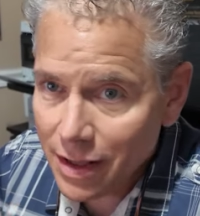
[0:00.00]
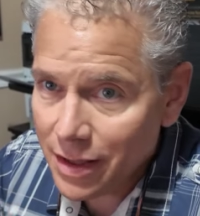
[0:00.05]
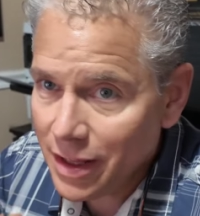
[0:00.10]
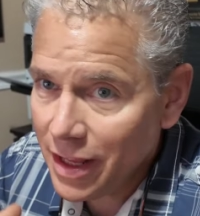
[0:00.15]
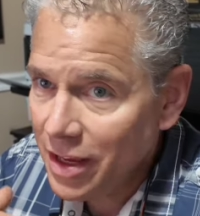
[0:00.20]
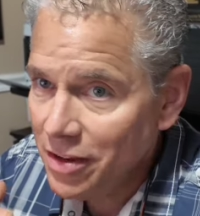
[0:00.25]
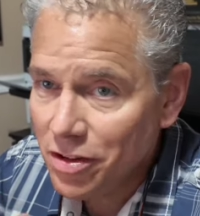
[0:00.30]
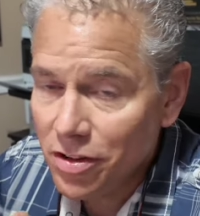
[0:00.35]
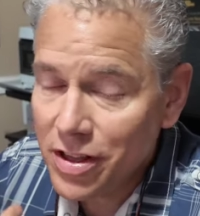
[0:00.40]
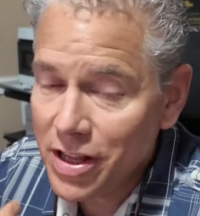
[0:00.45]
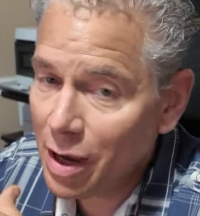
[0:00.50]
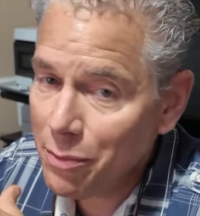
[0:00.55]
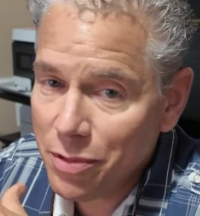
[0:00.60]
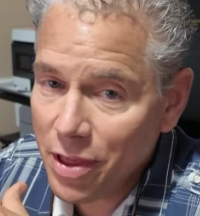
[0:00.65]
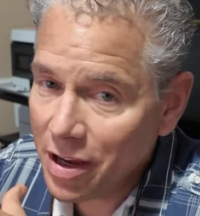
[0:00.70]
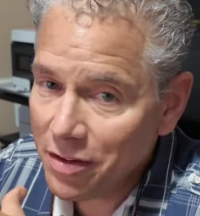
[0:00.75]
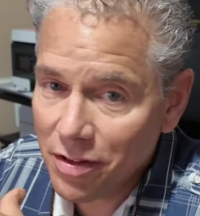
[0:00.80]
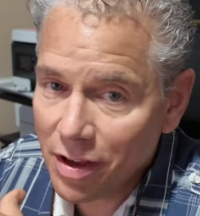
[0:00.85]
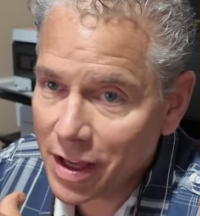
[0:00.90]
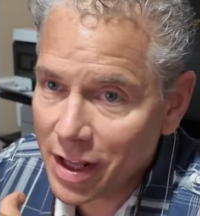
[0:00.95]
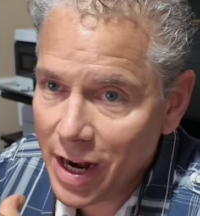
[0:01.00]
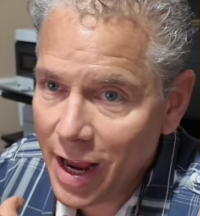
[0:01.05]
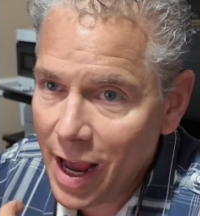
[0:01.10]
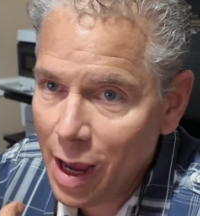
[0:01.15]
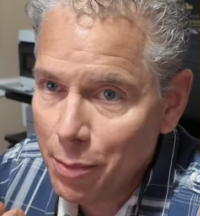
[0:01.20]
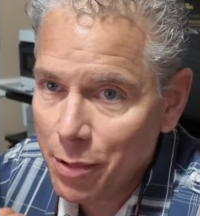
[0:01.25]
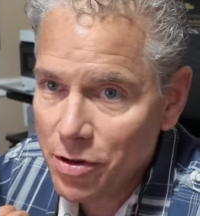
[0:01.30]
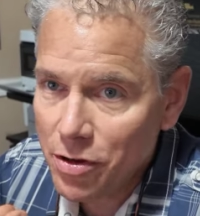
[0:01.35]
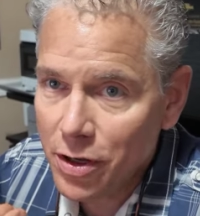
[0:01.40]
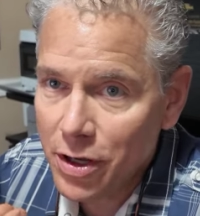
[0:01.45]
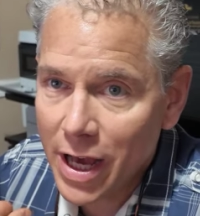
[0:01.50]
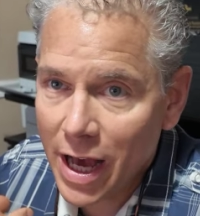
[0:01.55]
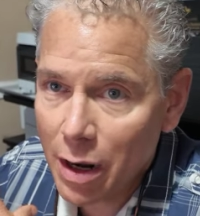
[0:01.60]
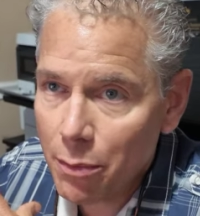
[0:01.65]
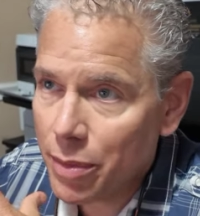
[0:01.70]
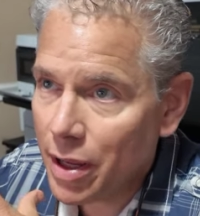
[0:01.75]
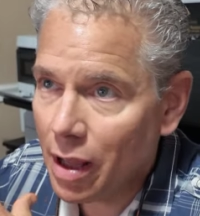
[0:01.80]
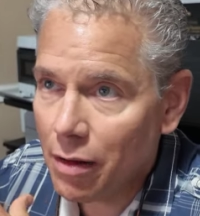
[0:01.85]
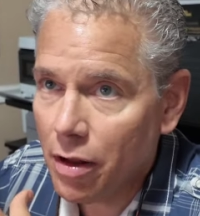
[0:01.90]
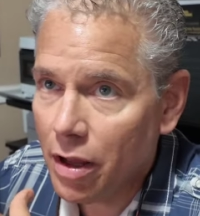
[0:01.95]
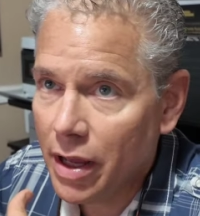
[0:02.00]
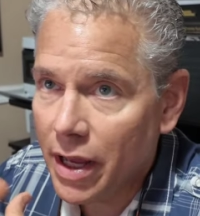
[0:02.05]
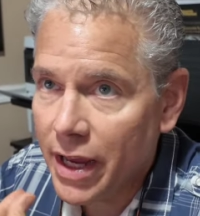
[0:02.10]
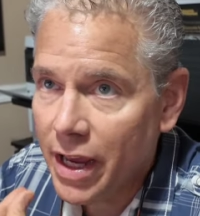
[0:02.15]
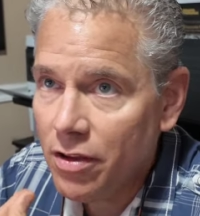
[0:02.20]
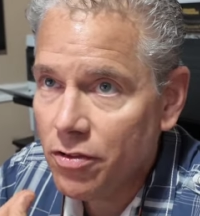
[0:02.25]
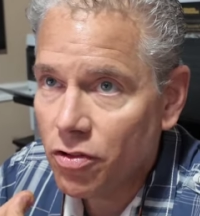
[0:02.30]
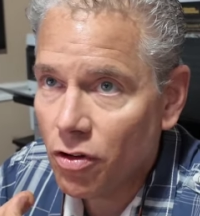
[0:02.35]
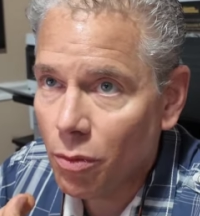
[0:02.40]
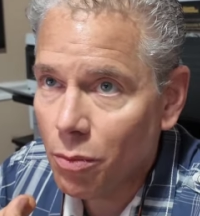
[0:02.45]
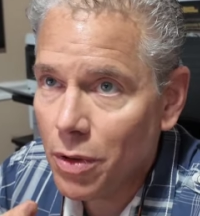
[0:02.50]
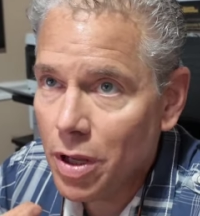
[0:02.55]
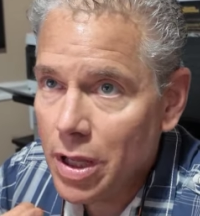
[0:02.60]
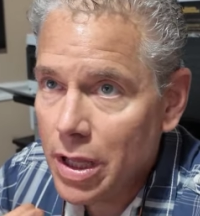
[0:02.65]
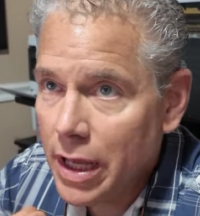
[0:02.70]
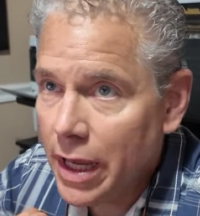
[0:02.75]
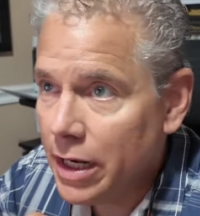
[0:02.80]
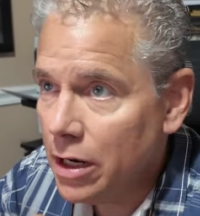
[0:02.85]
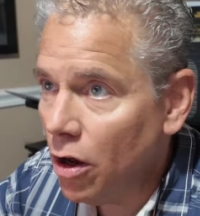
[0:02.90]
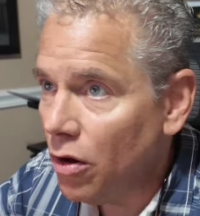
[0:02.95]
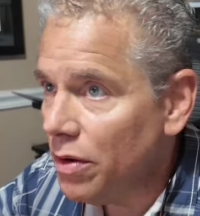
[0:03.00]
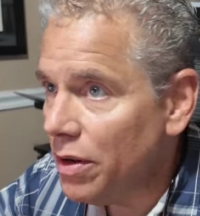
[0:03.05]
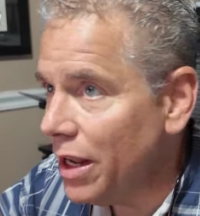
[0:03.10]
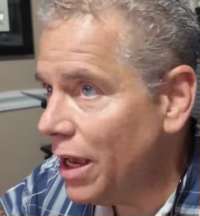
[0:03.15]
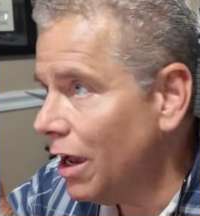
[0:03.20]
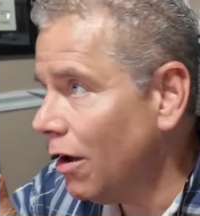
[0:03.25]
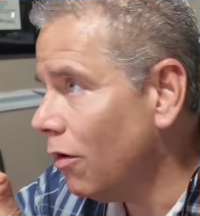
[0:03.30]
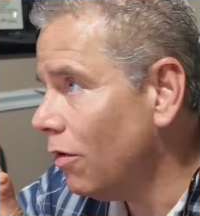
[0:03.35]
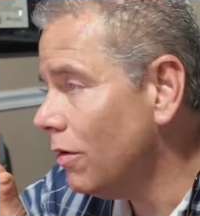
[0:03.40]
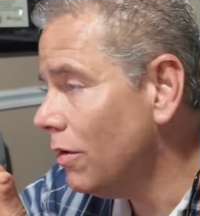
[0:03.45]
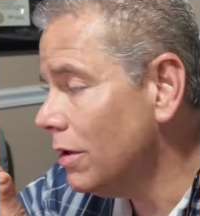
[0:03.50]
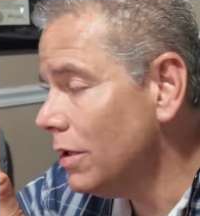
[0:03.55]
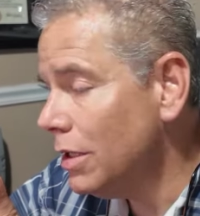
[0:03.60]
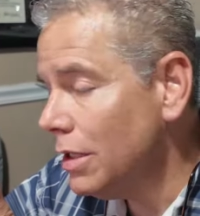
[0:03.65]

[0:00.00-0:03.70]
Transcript: These are the type of things that are going to happen. You got to be able to answer them. You know, now,